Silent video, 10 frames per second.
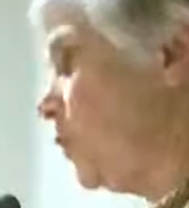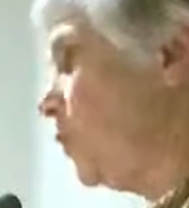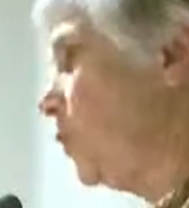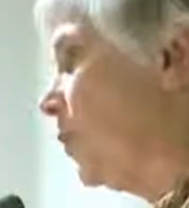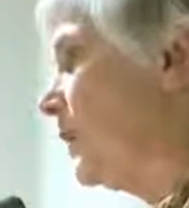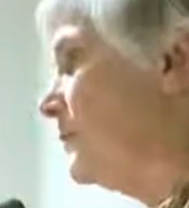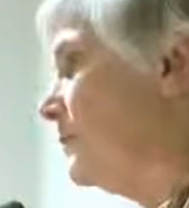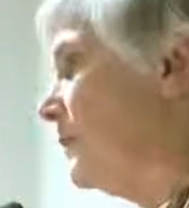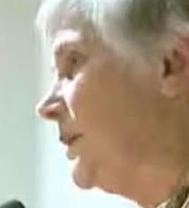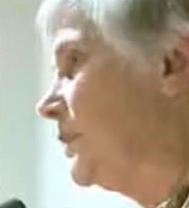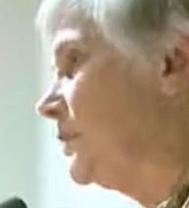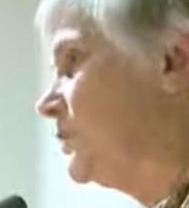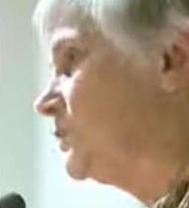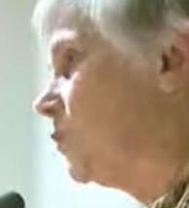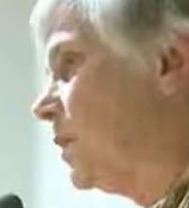one mayor
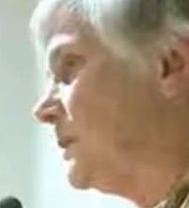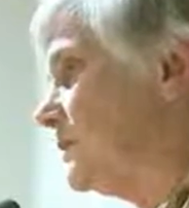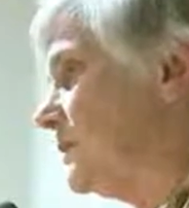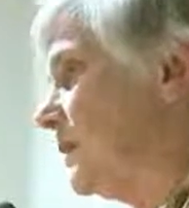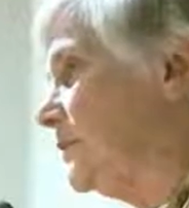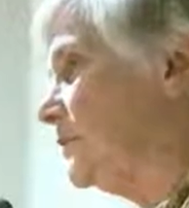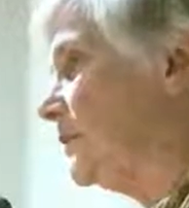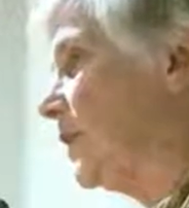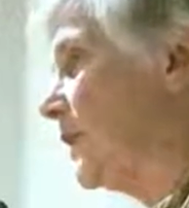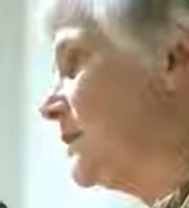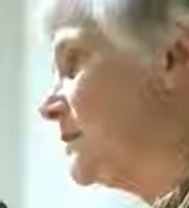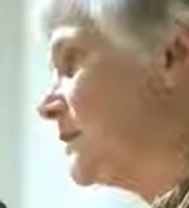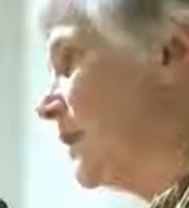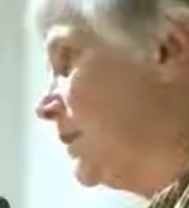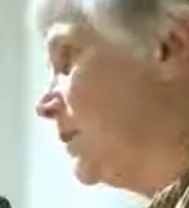is wise enough or has time